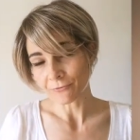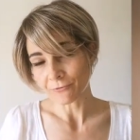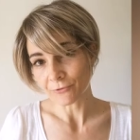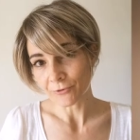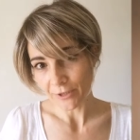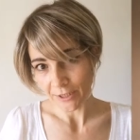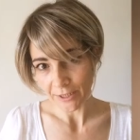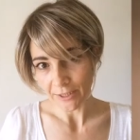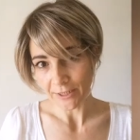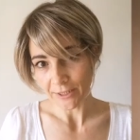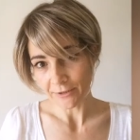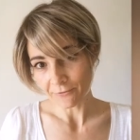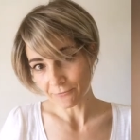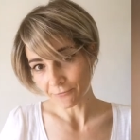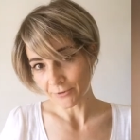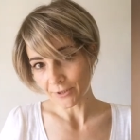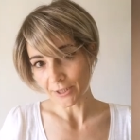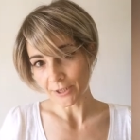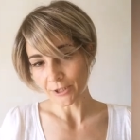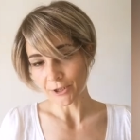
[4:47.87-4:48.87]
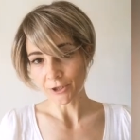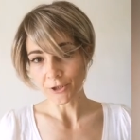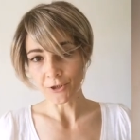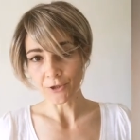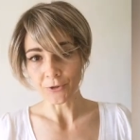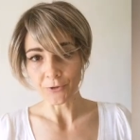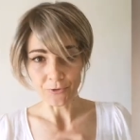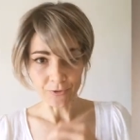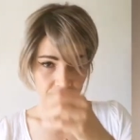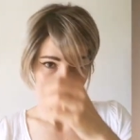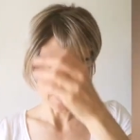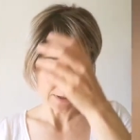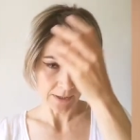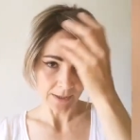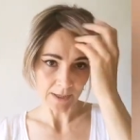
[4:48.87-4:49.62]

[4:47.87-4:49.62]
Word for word: really cute.